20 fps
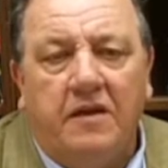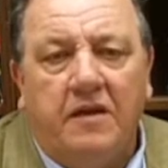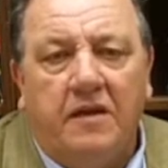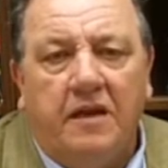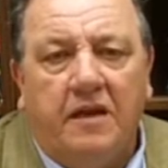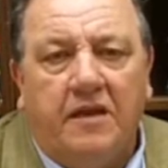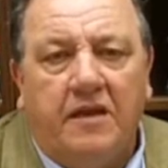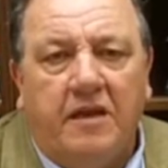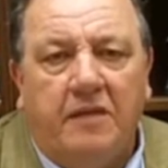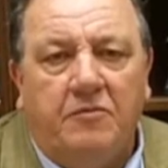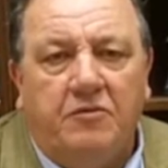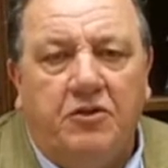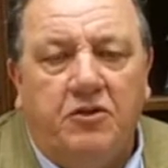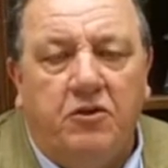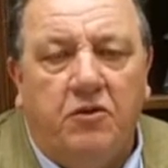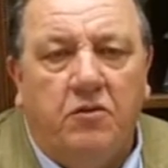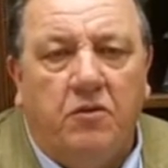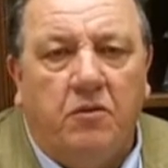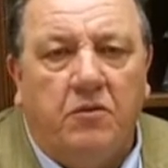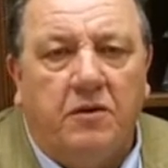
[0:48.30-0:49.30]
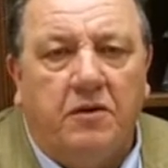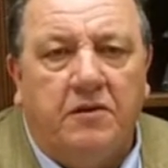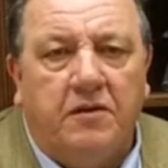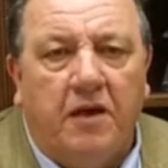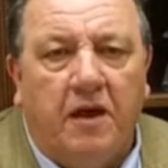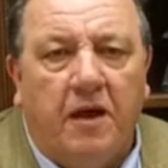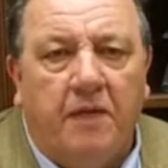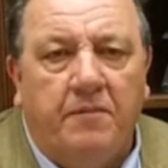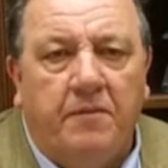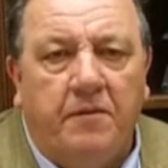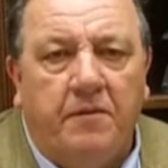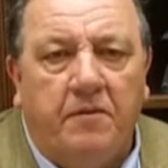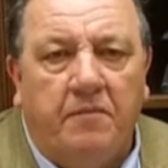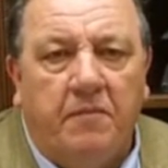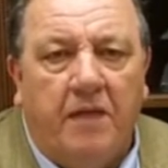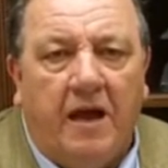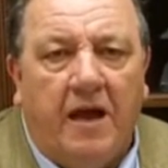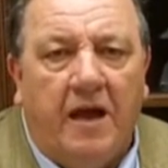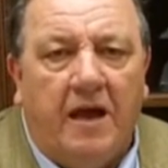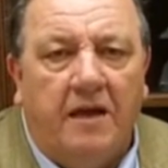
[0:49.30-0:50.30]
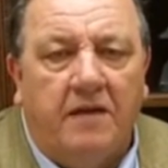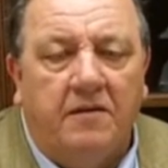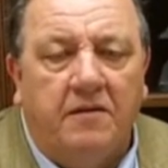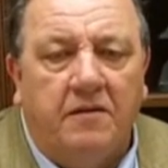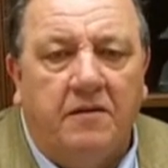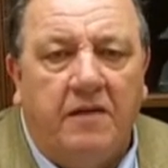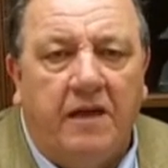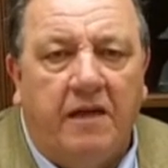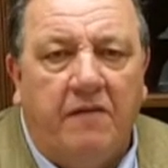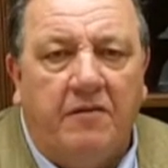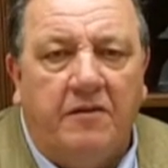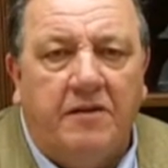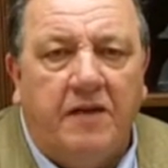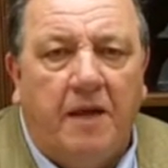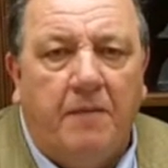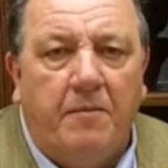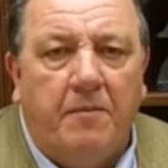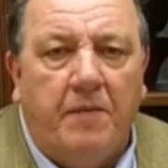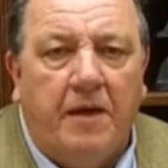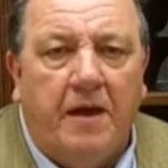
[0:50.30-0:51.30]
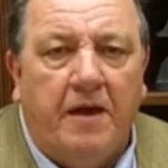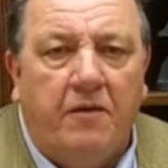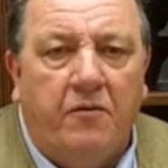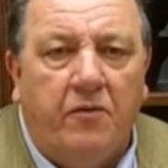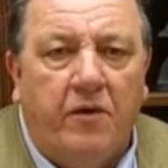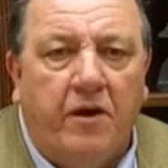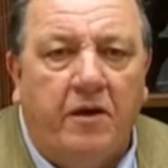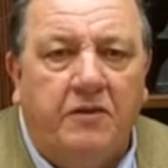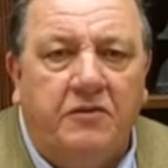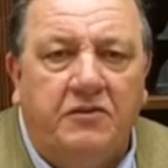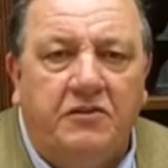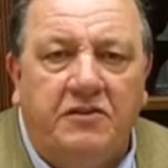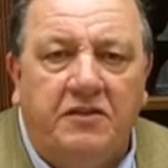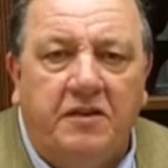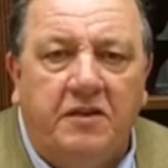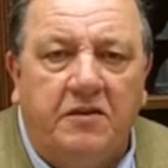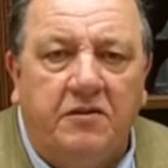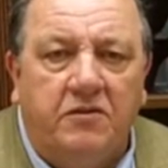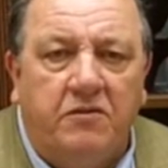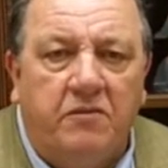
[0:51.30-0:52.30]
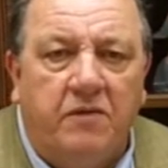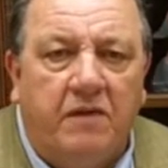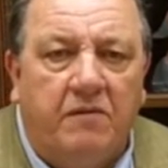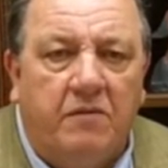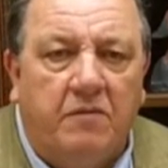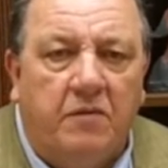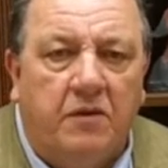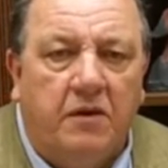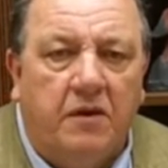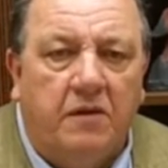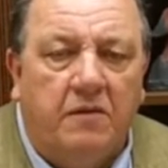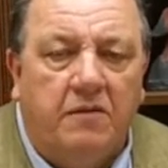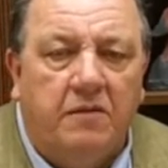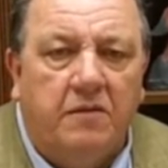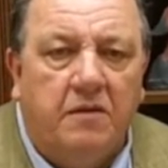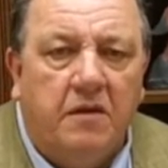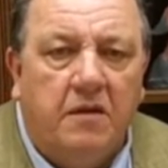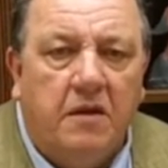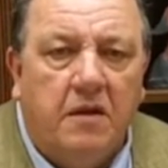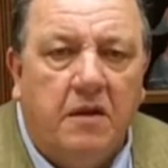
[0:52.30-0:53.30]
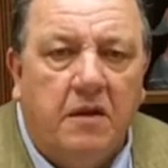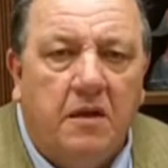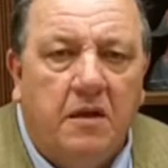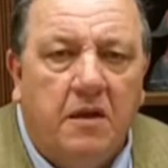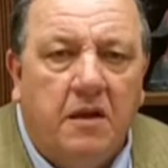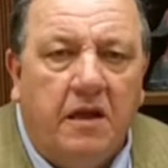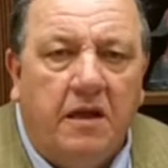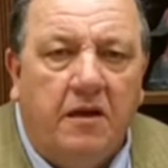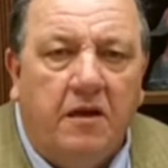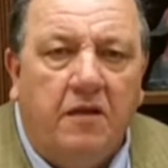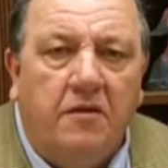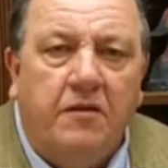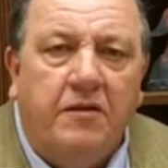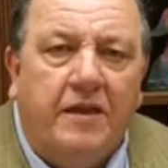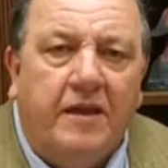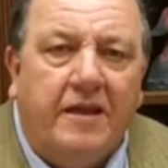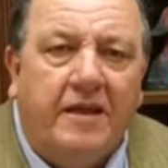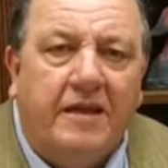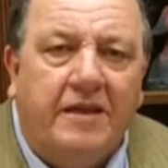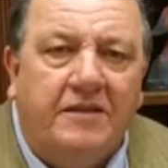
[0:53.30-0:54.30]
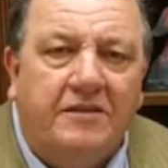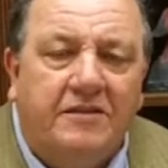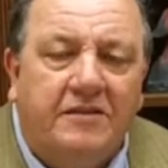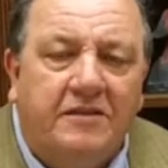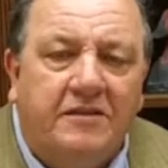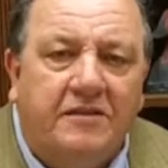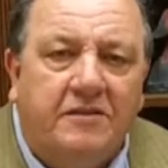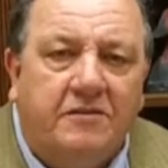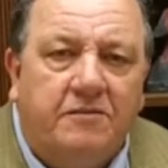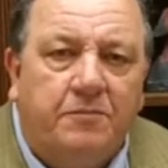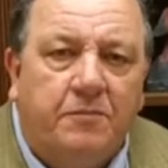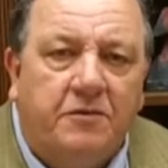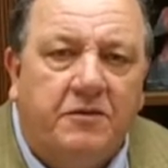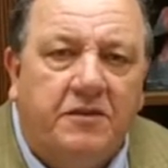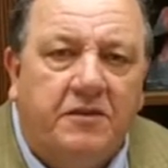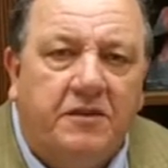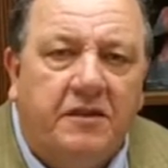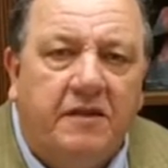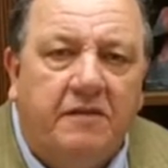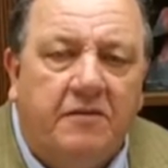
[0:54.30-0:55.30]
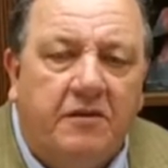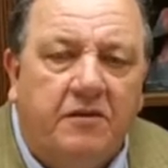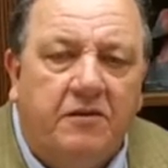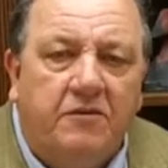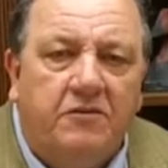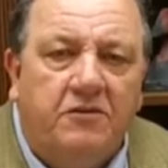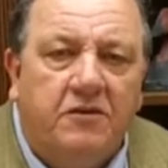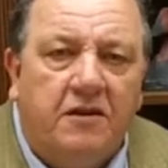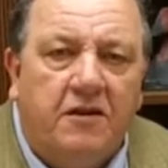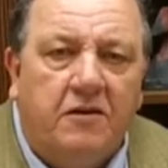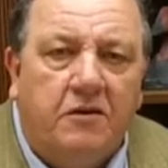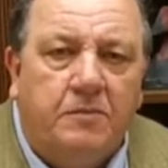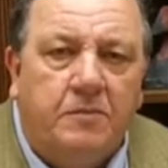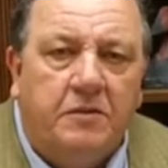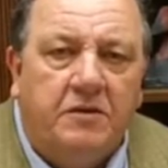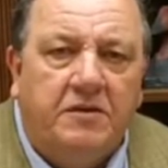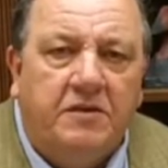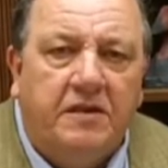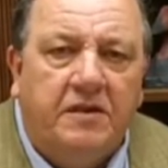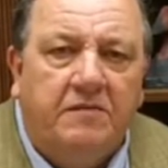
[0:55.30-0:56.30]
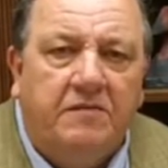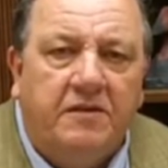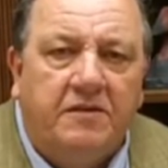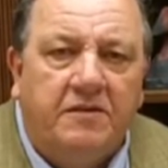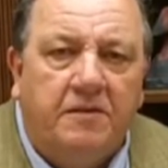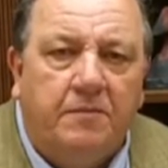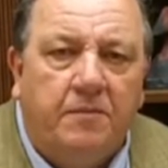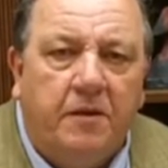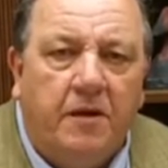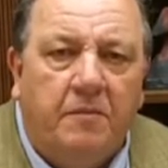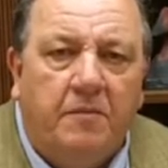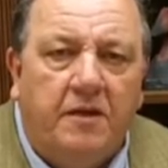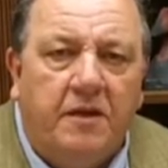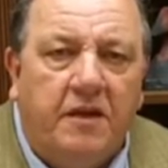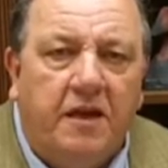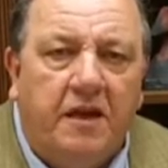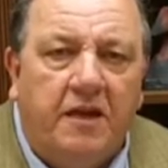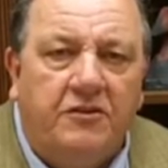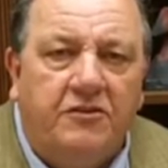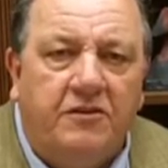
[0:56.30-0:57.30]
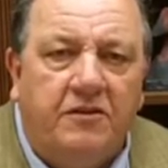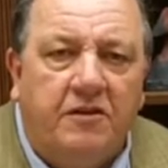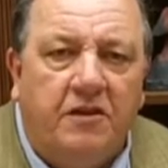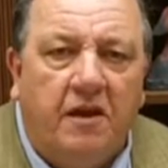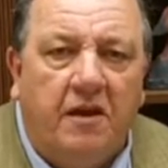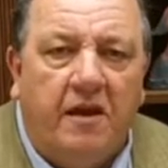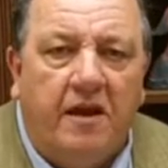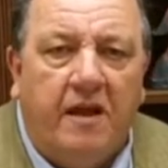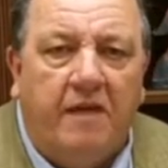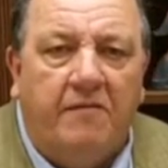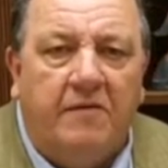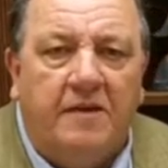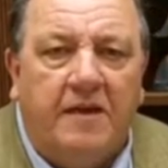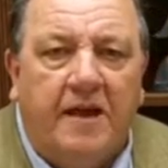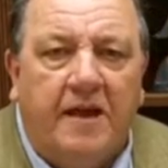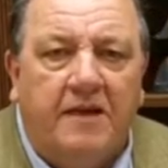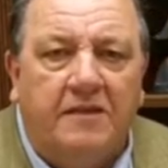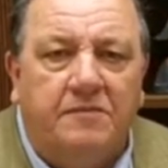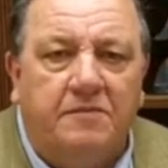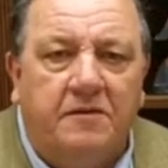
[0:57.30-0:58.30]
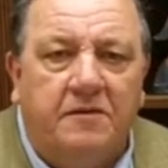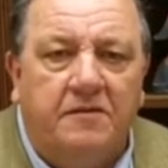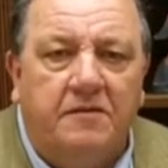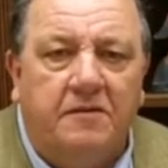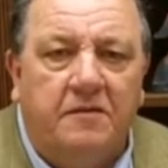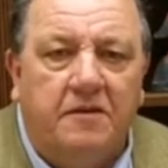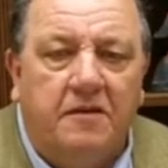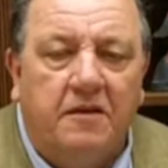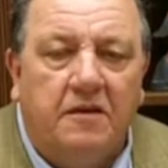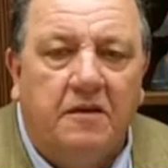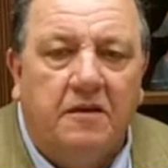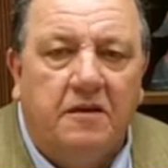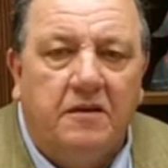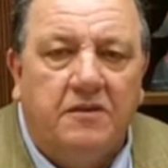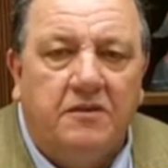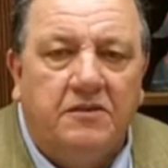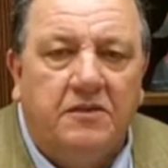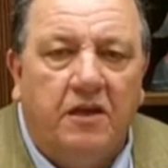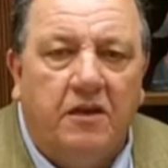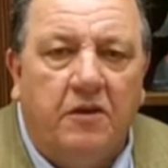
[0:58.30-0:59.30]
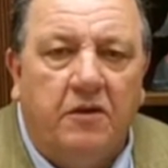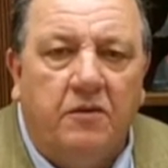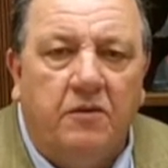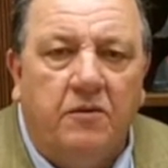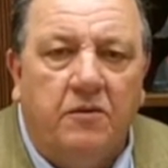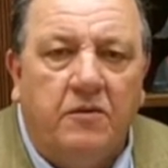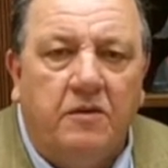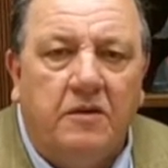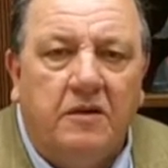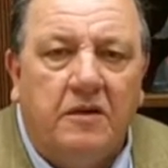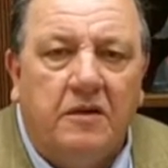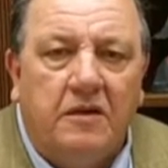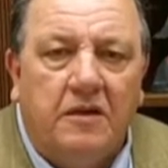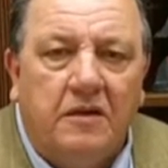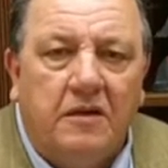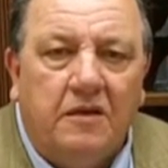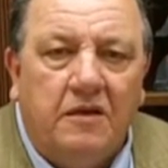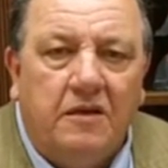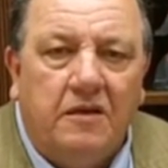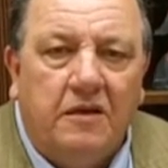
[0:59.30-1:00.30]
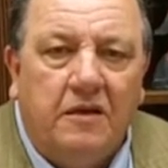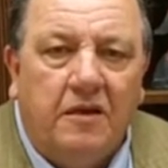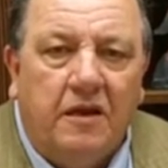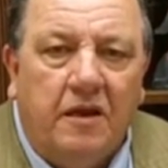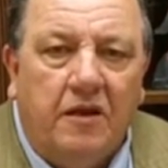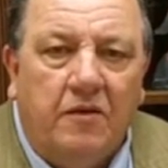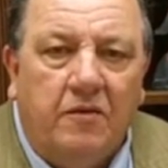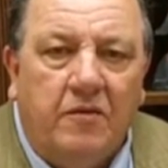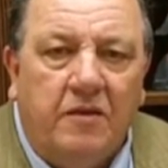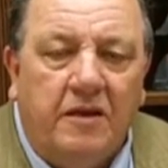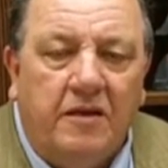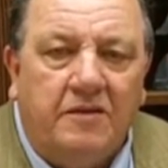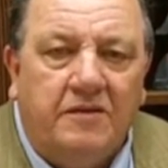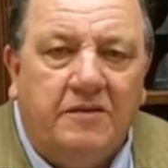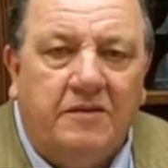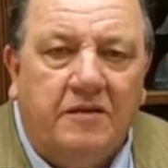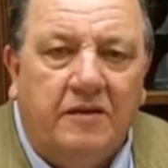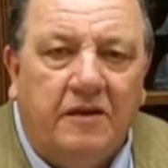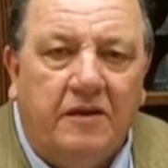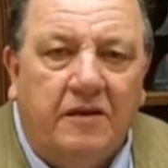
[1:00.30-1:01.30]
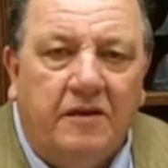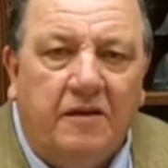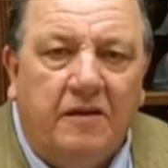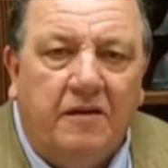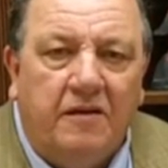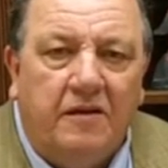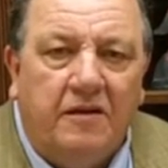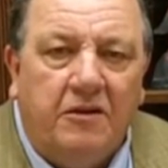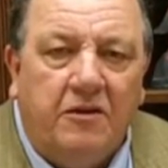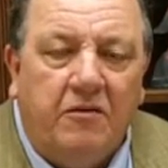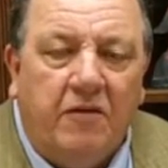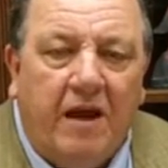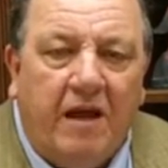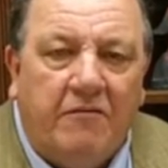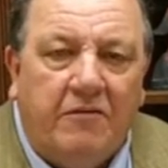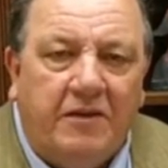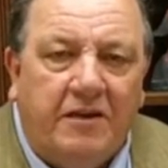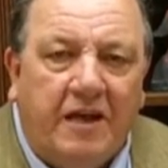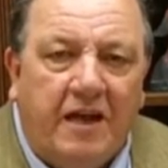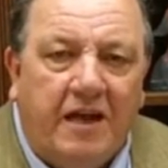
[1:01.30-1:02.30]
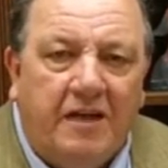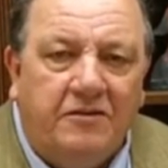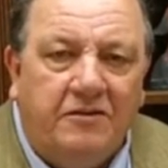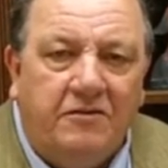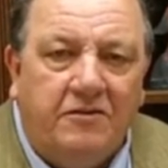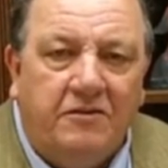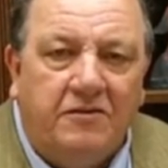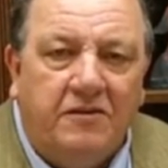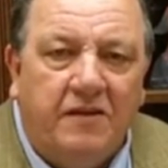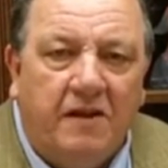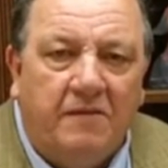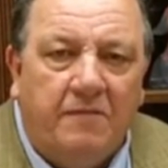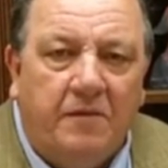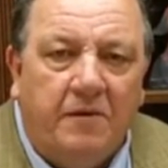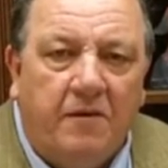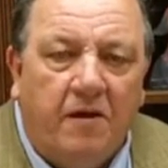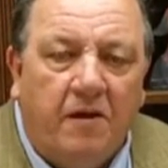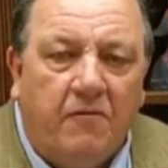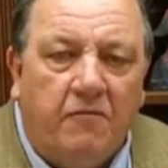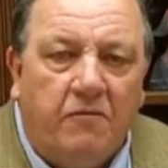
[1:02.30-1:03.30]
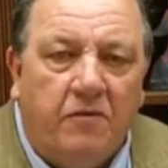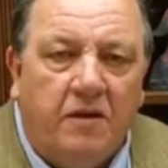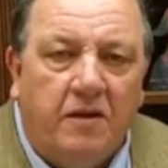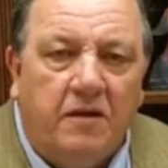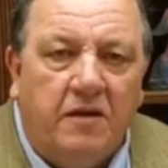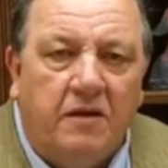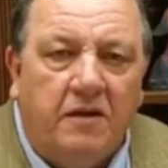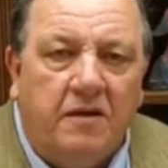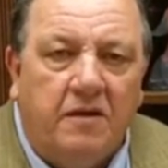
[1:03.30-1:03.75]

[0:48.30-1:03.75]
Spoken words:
it keeps you on the top of their mind. They have a top of mind awareness. You send it to them every month. And the other thing is, this is perceived, a newsletter is perceived as a publication, not an advertisement. So you know, it's you're advertising yourself, but not really.